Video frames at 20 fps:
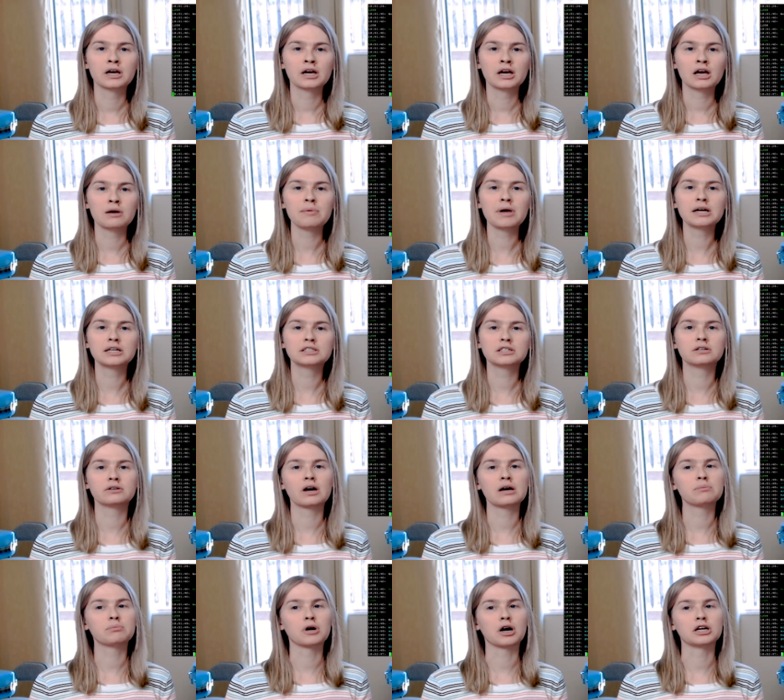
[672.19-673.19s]
It makes a
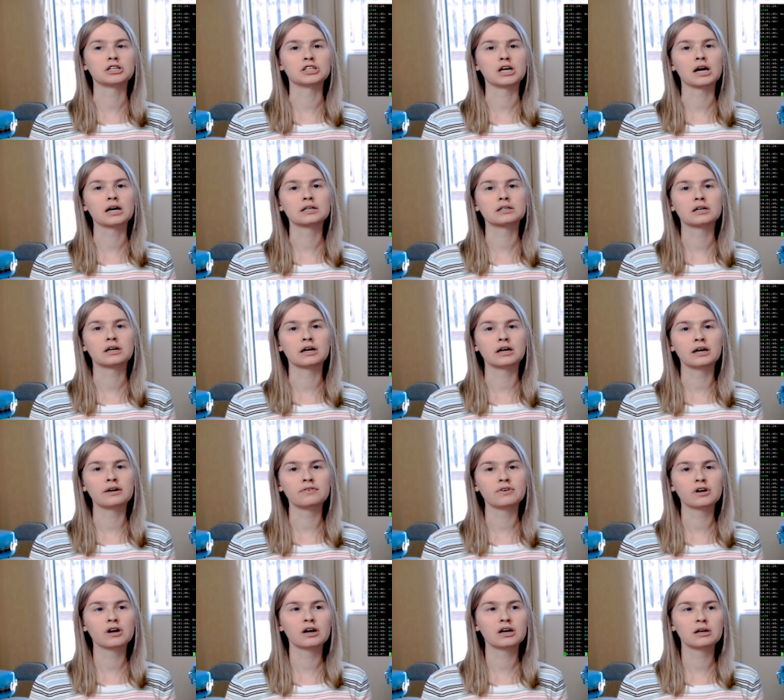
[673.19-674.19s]
great project. If
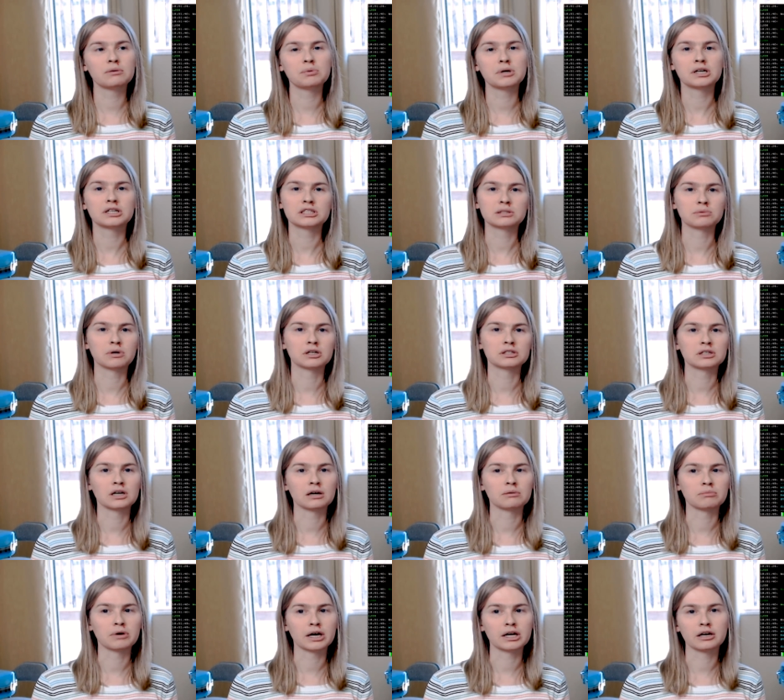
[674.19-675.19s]
you're going to be a
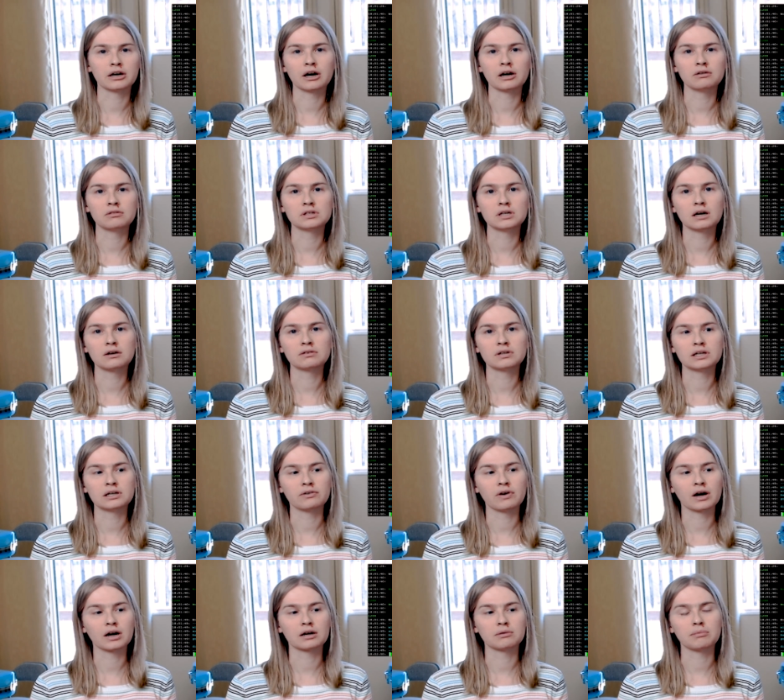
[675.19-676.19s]
small-time miner, I would definitely
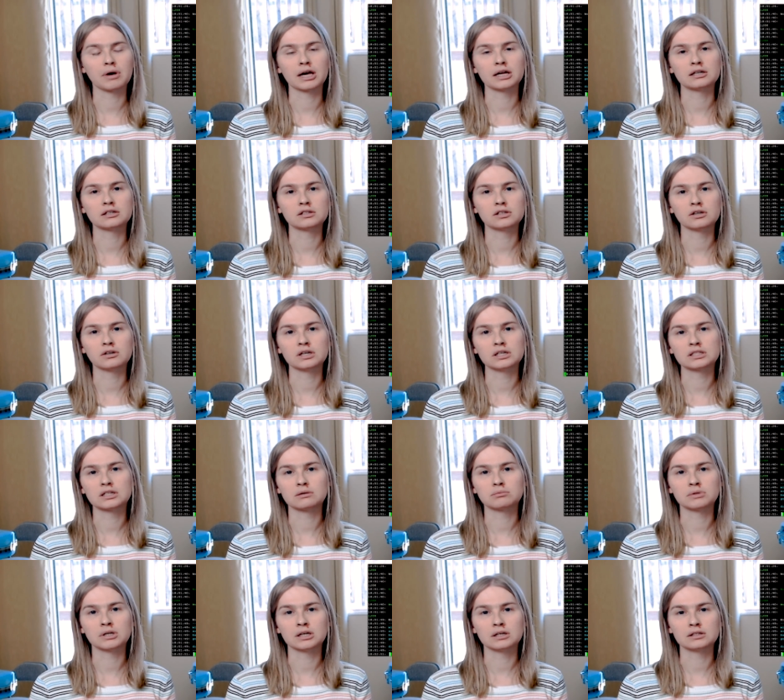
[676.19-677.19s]
recommend doing
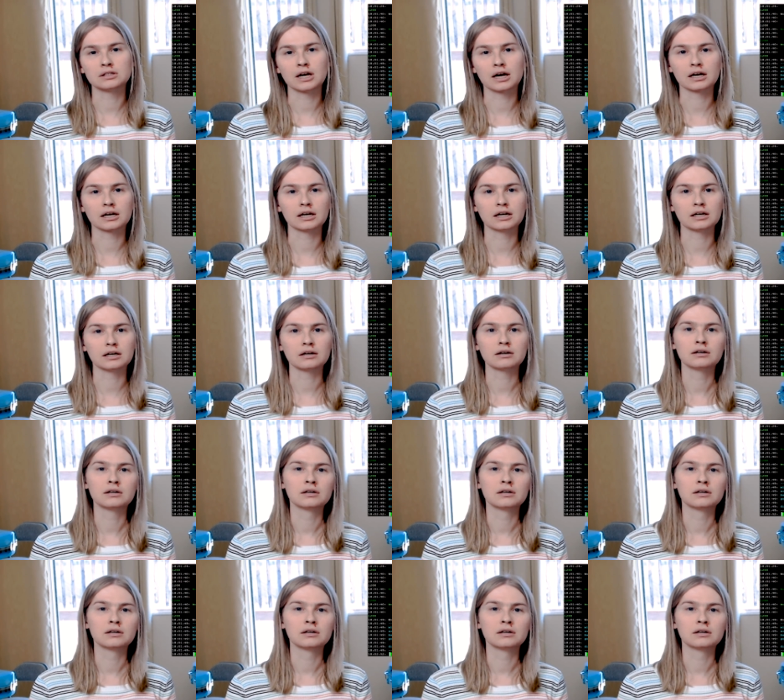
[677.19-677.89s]
something techy,